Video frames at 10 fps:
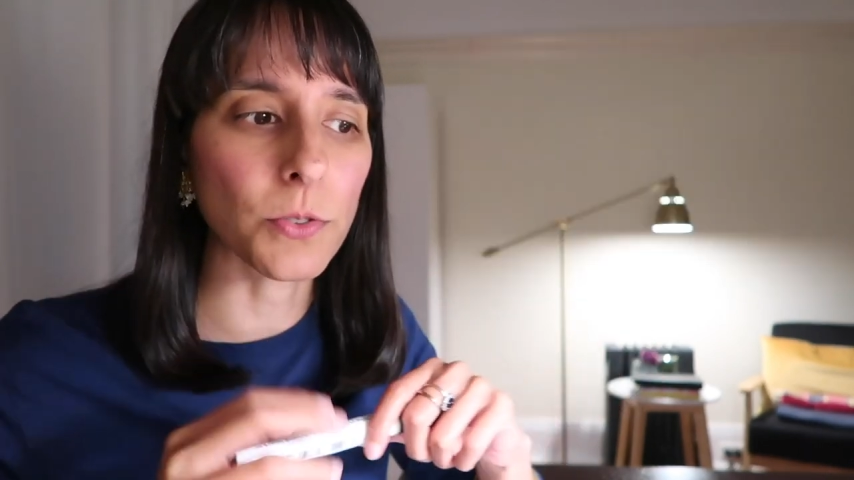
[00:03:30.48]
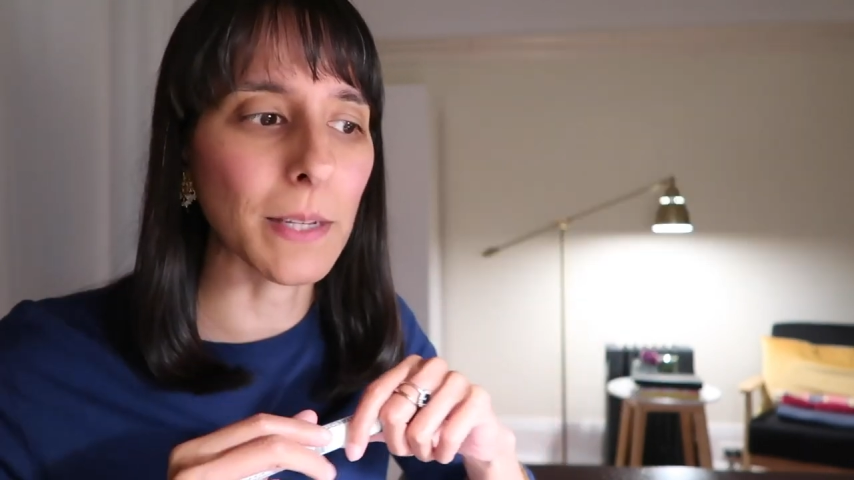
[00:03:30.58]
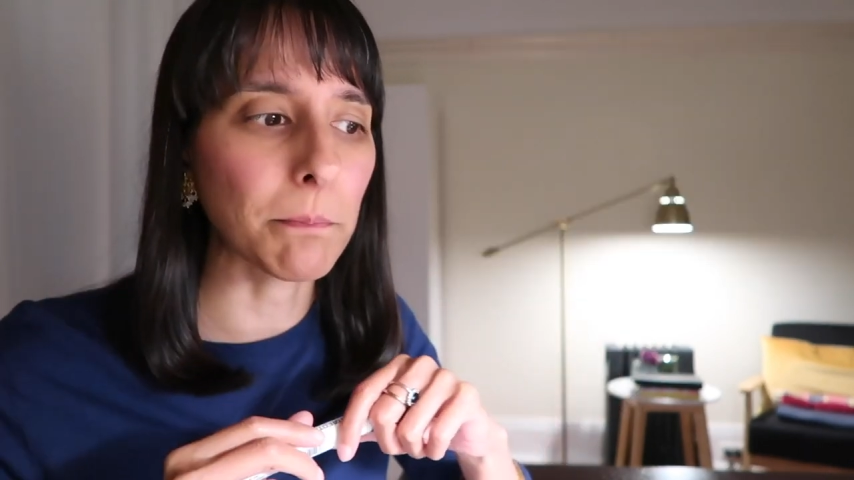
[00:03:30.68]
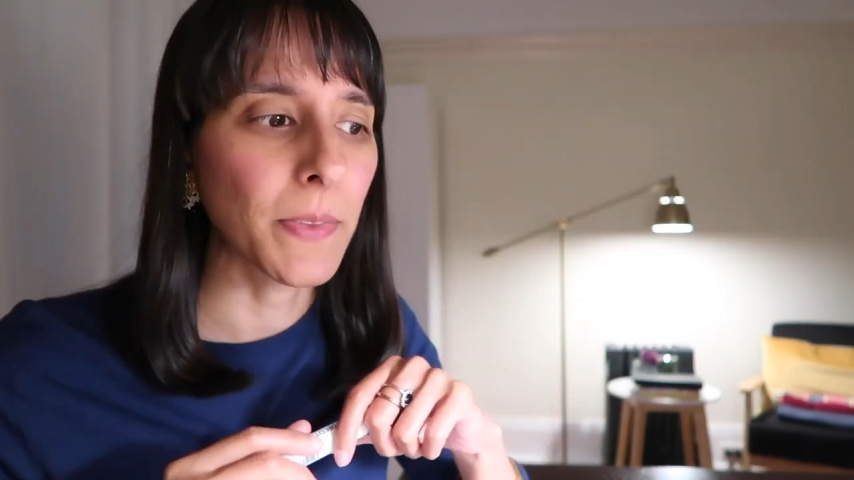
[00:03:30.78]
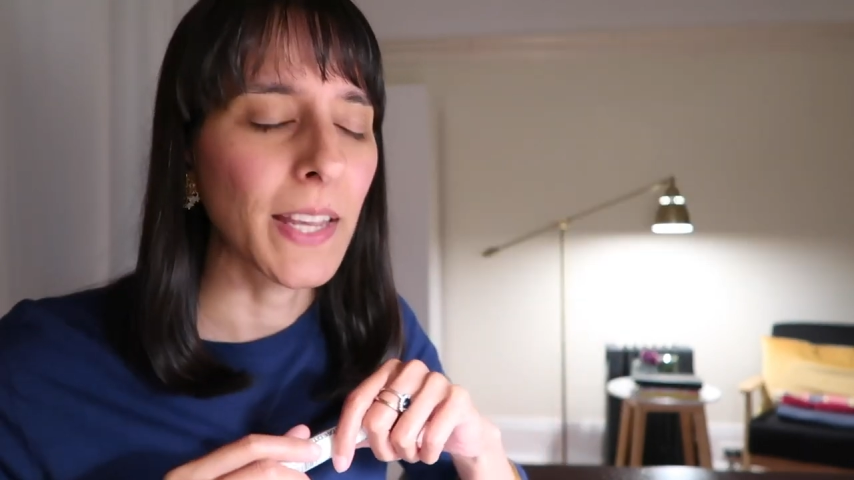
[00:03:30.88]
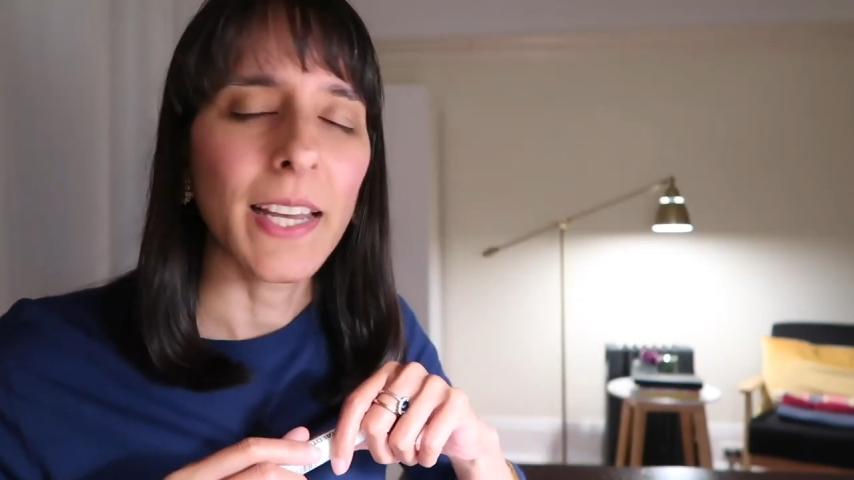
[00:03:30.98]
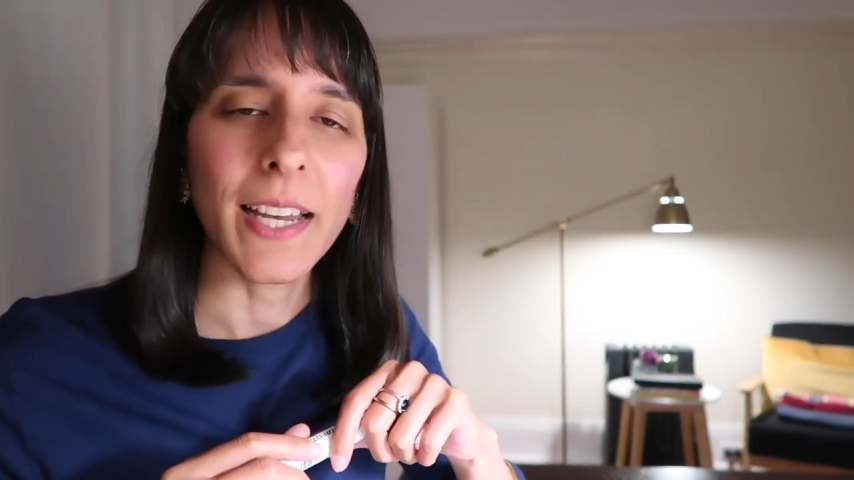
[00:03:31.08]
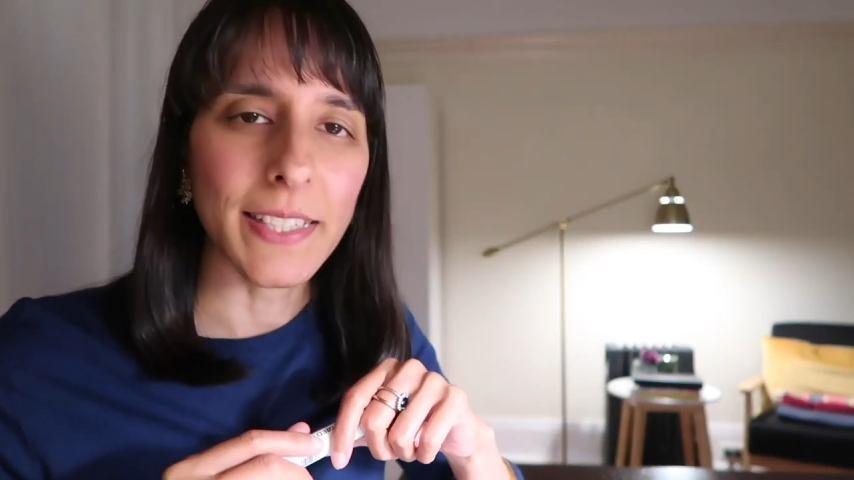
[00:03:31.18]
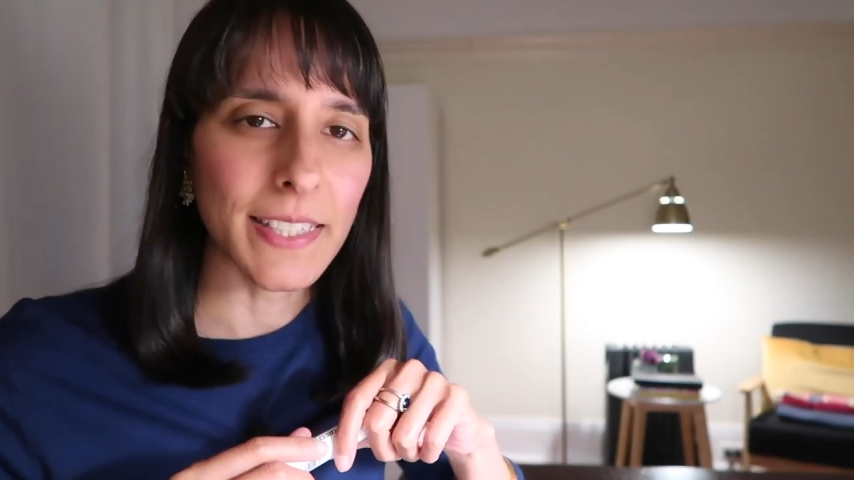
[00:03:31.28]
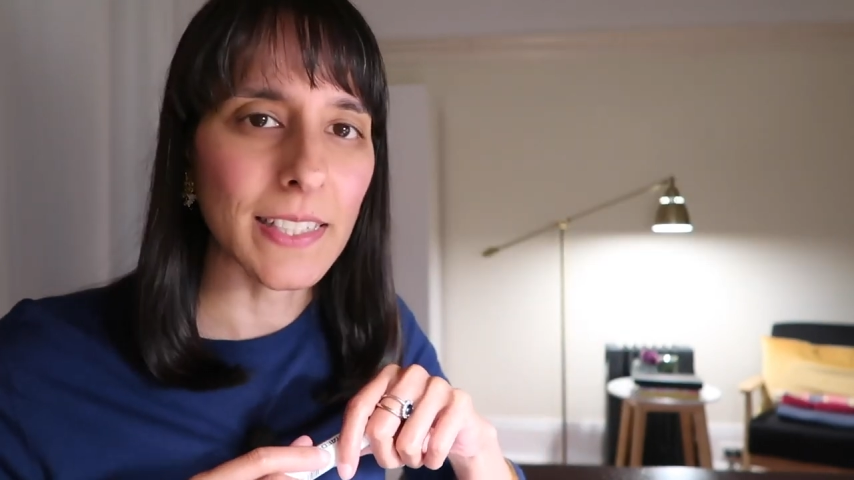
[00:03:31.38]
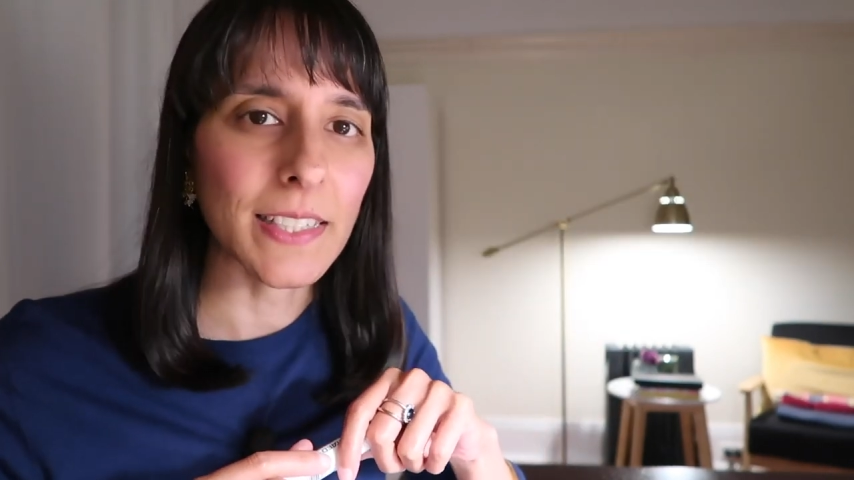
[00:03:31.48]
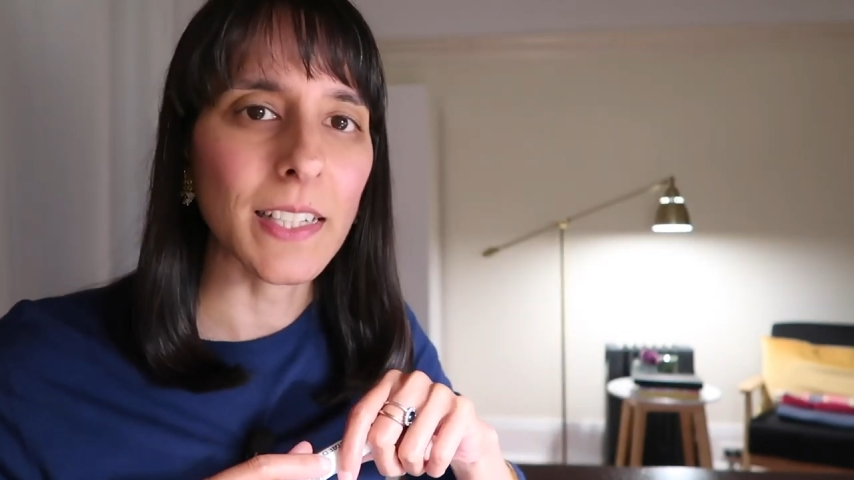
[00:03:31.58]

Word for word: dream. And he did.